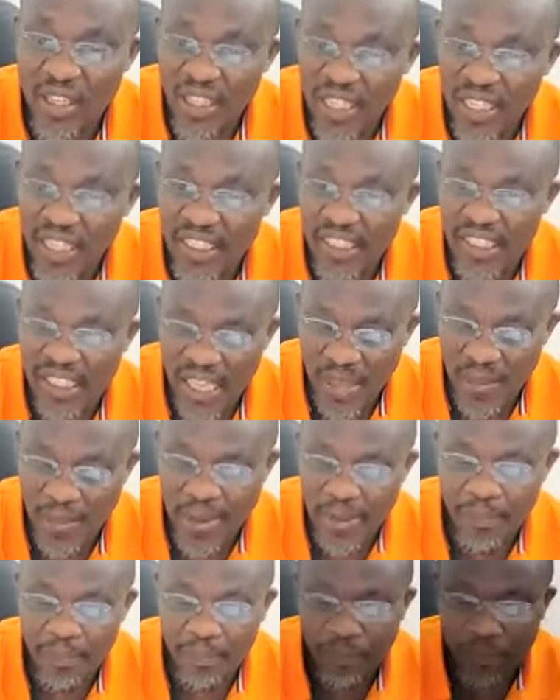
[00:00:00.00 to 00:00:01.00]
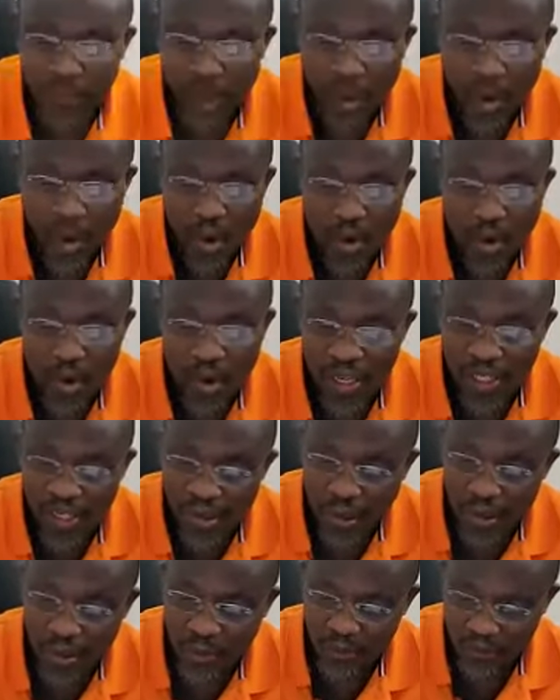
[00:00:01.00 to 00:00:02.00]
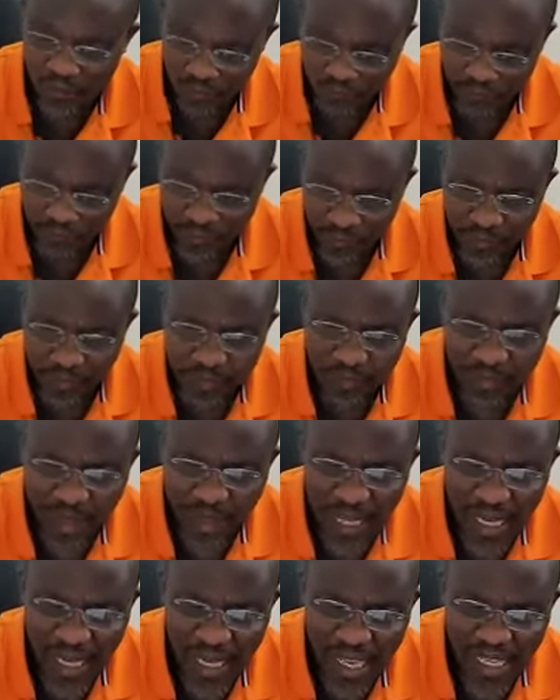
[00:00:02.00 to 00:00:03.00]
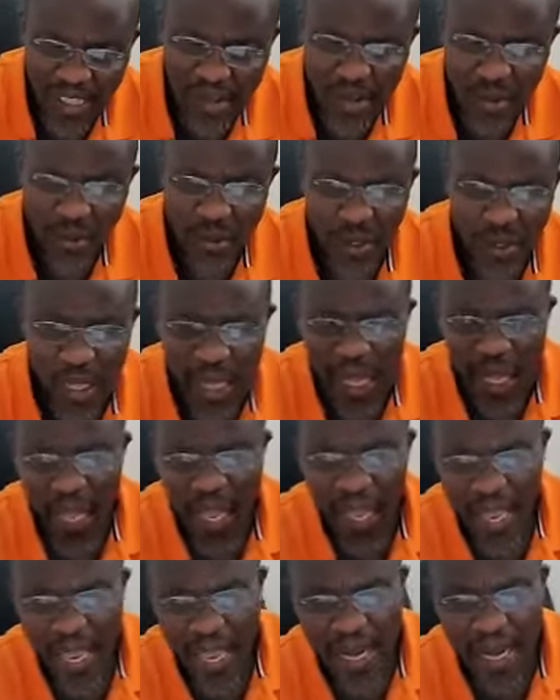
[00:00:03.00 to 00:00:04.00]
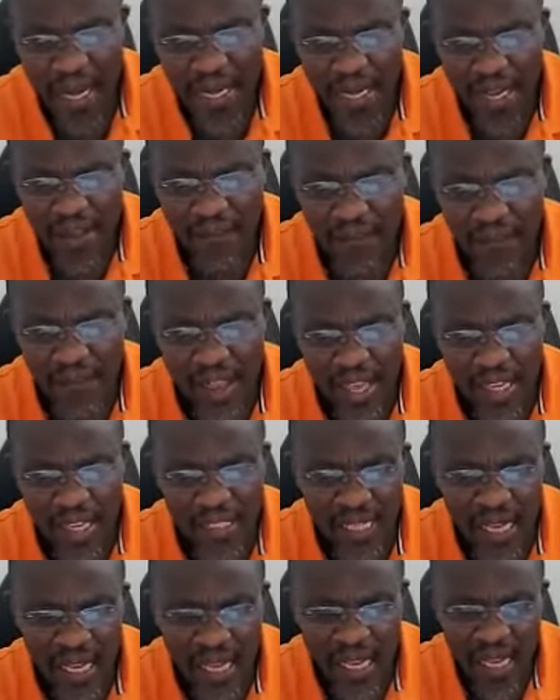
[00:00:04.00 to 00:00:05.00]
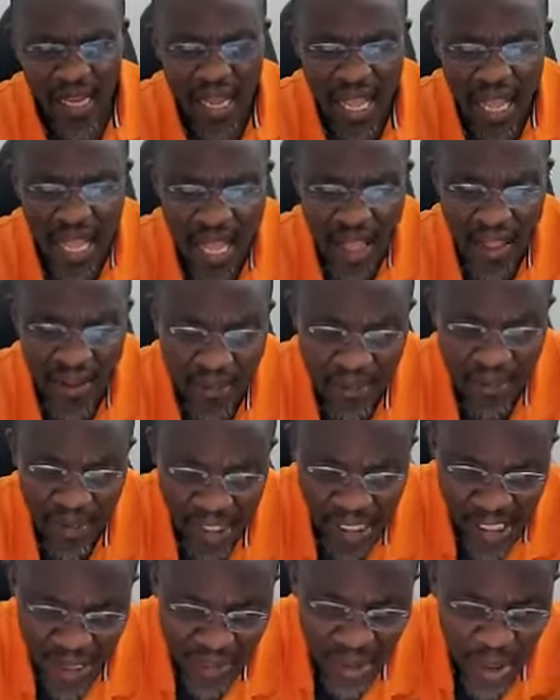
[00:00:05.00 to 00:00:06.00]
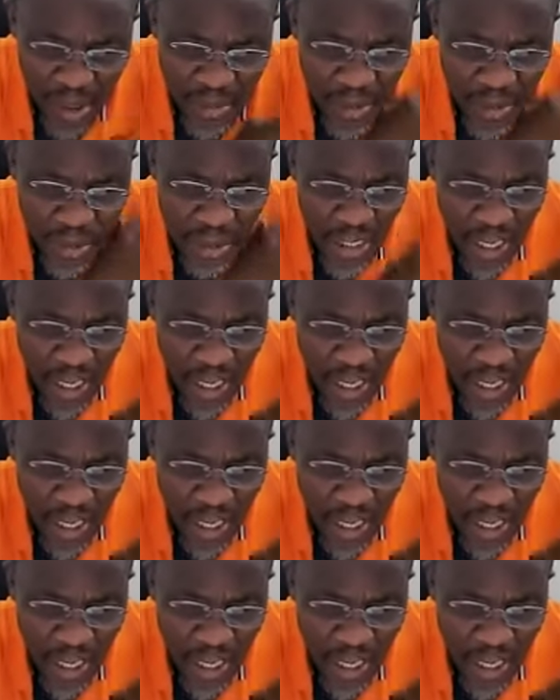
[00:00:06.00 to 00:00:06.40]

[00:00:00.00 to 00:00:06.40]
needs, amen. Okay, so let's go. And uh, the first uh, uh, scripture we're going